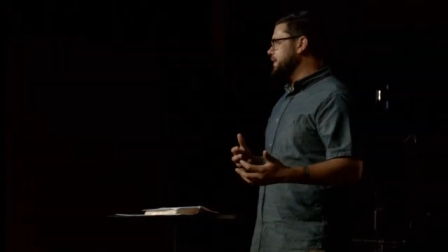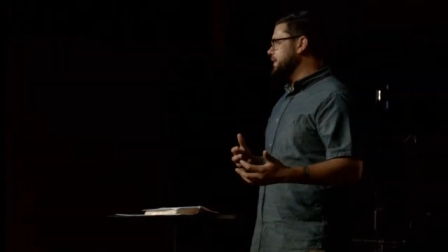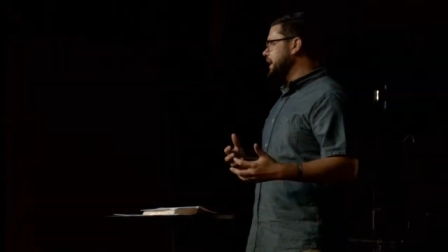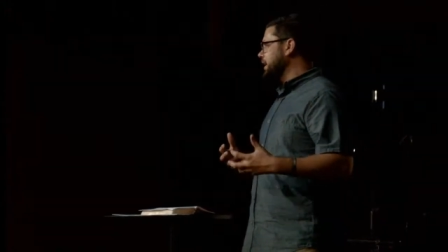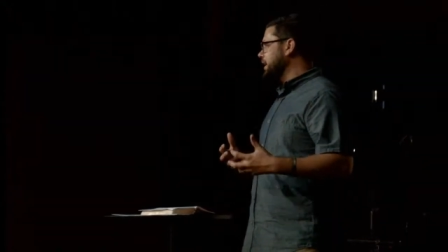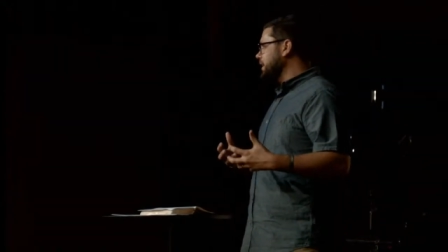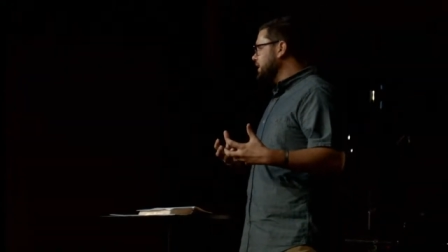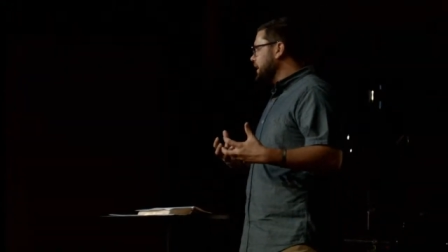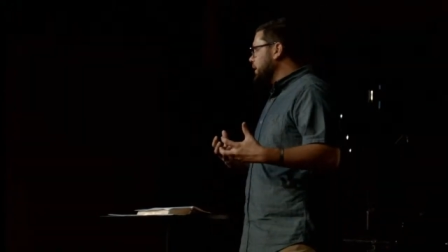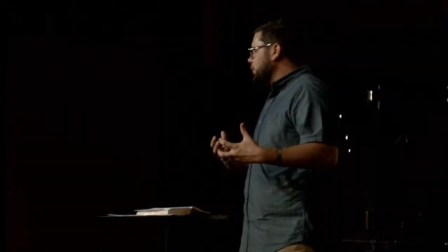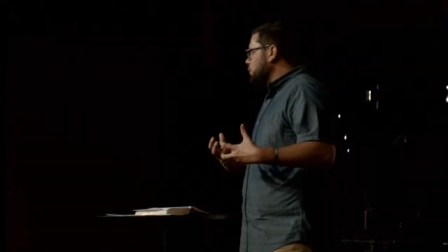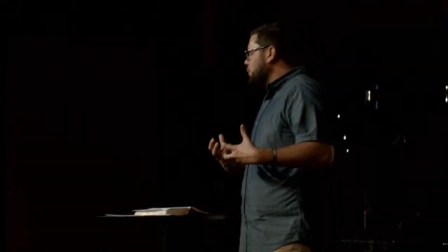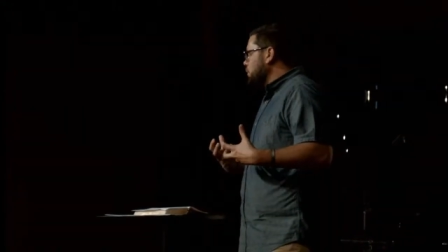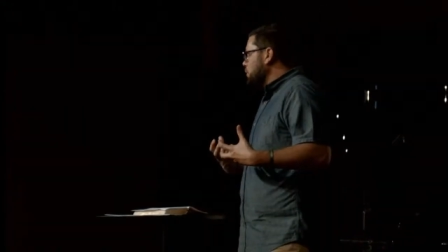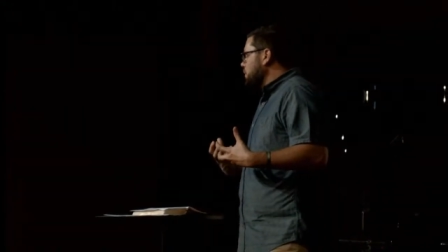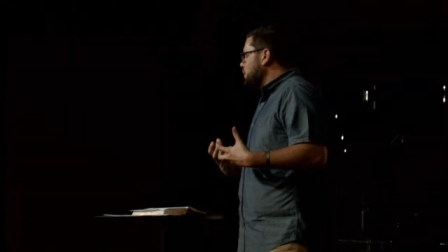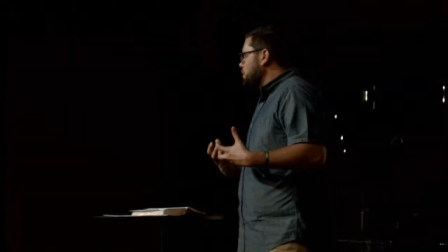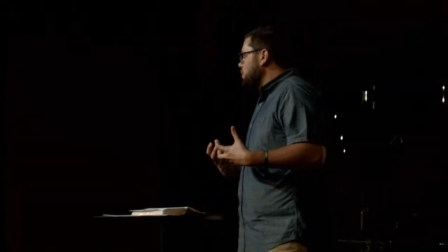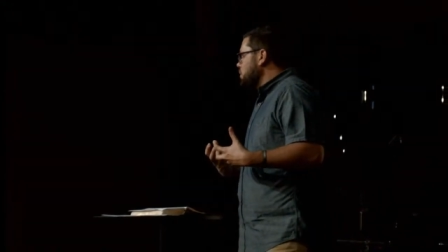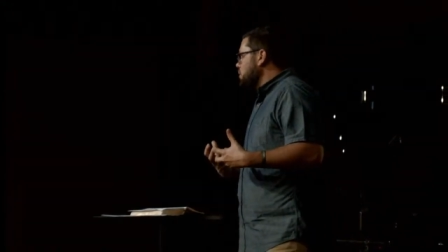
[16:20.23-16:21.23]
like like
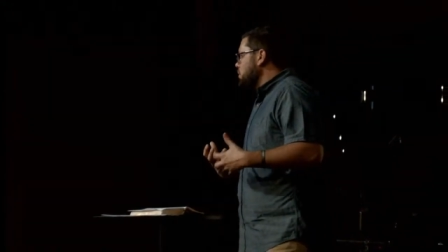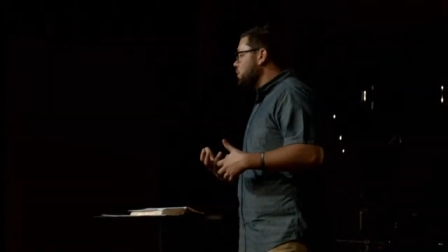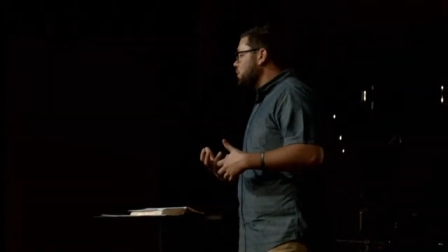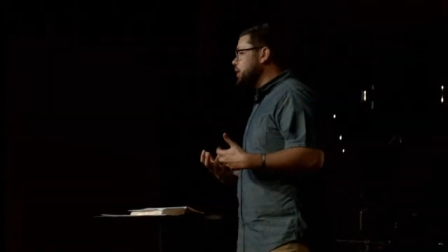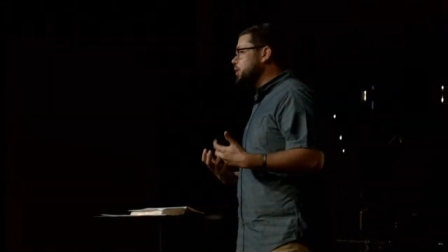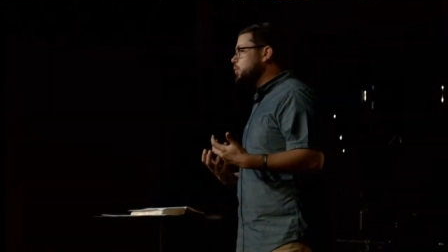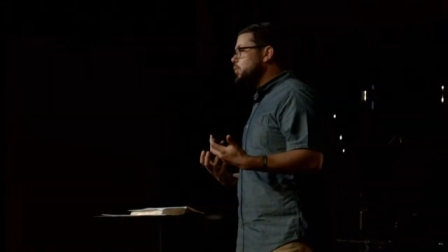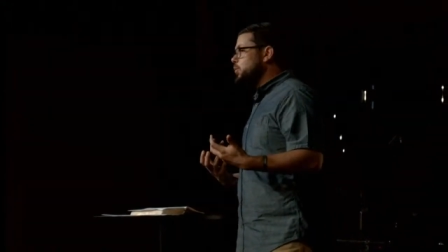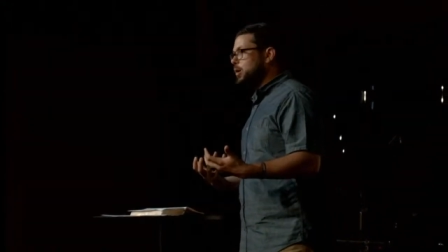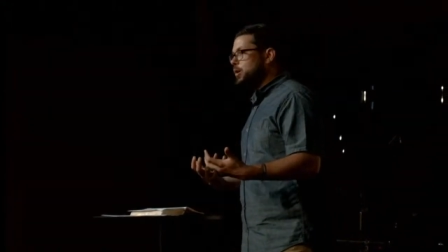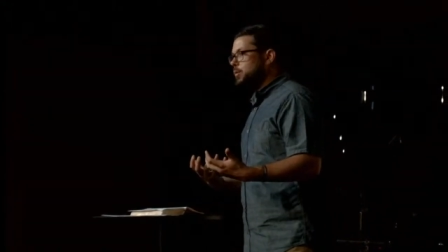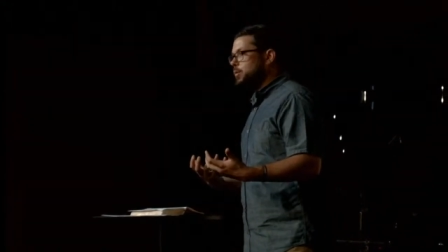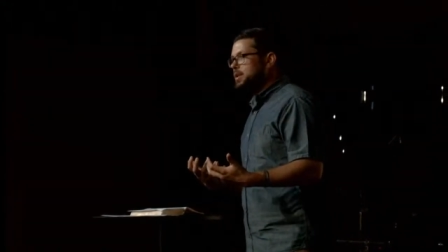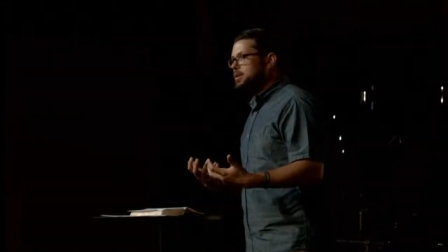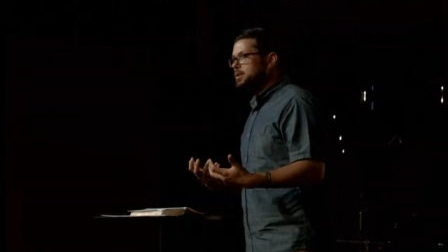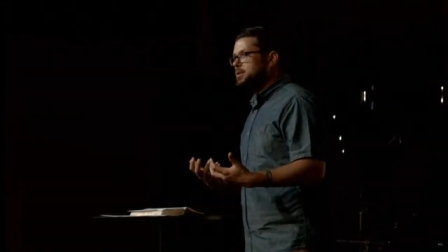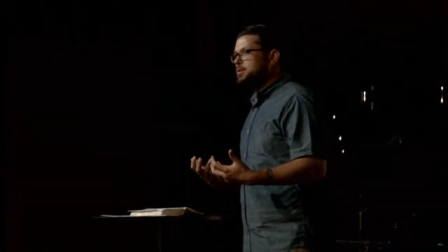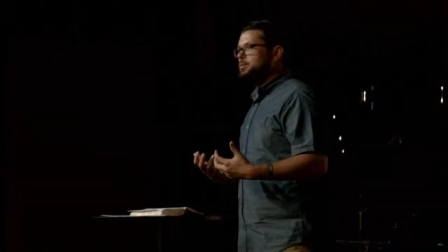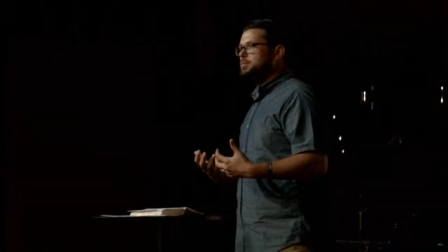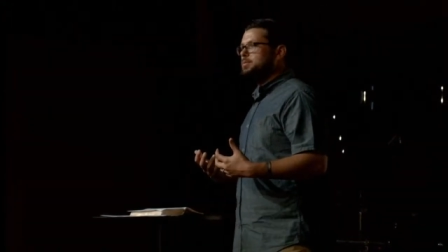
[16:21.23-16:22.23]
what what do we
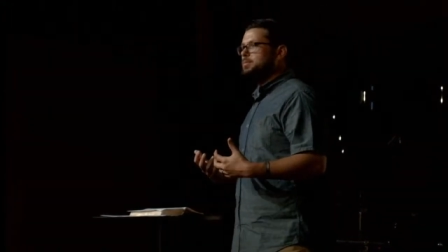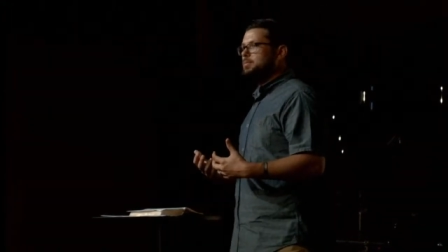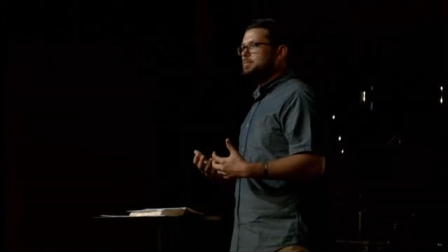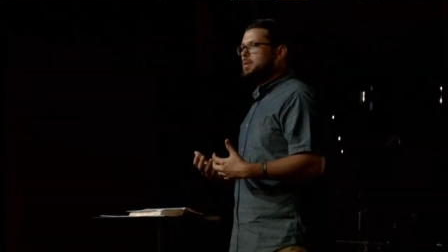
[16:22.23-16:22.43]
do?